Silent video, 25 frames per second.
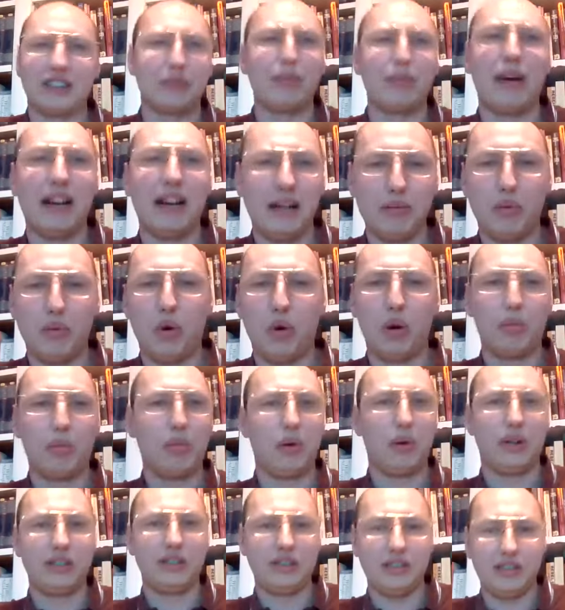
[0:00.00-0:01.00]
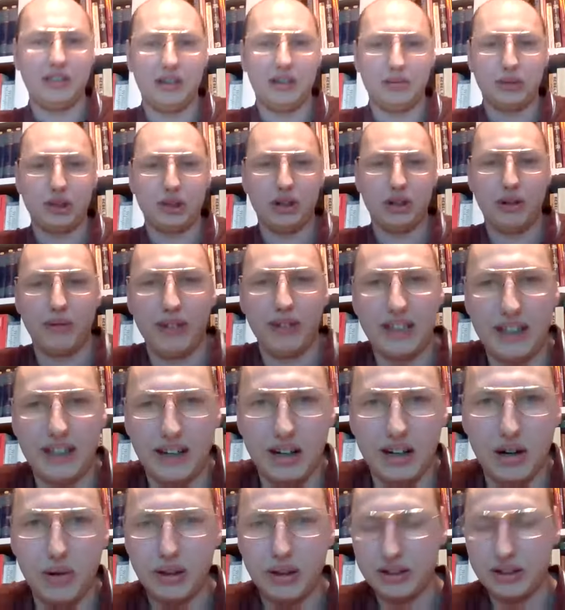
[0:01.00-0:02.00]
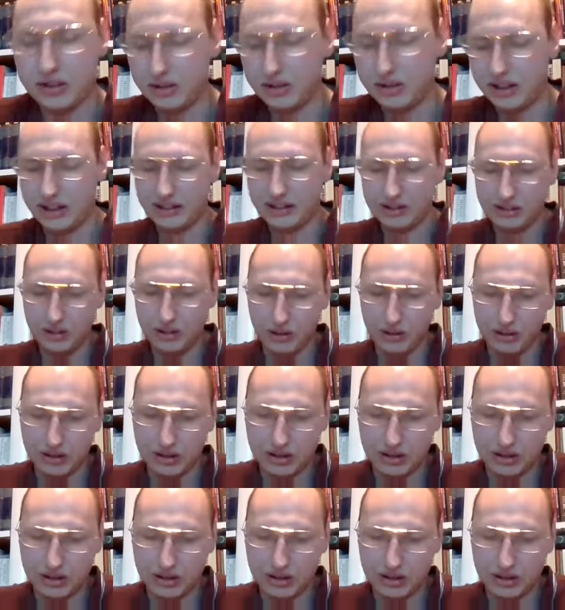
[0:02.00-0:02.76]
many more points, and I'm sure we can go into that during the